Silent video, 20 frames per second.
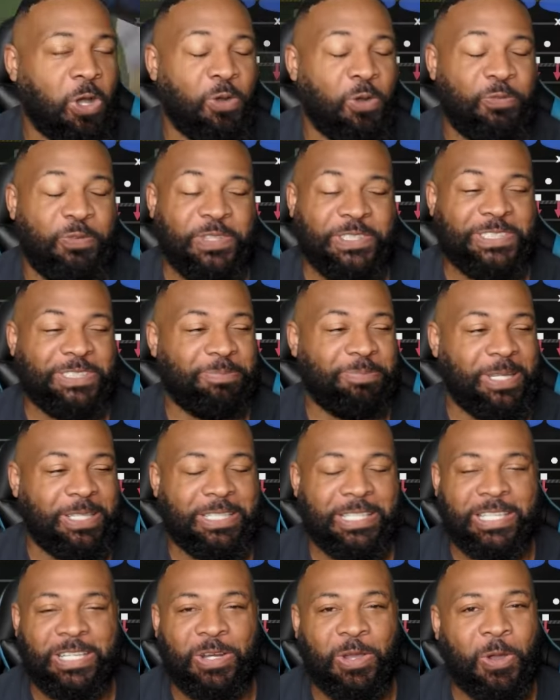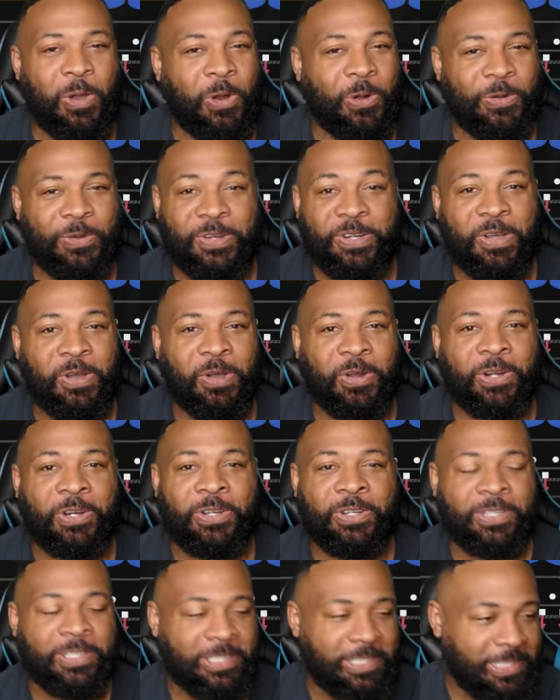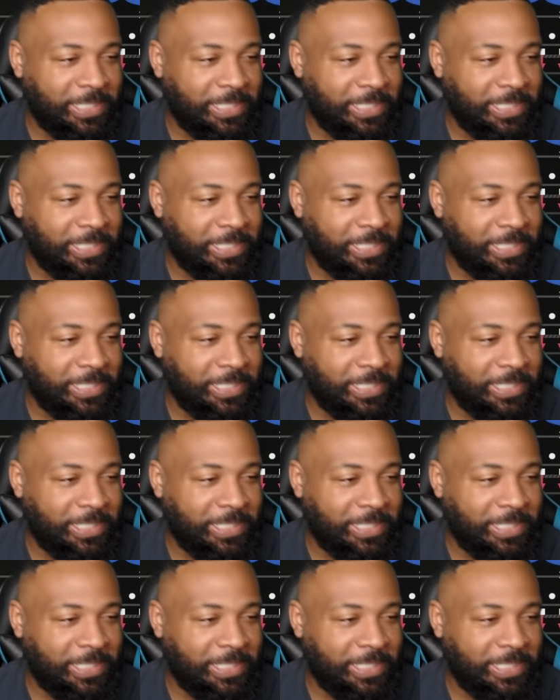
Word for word: Offense is about to get harder and harder.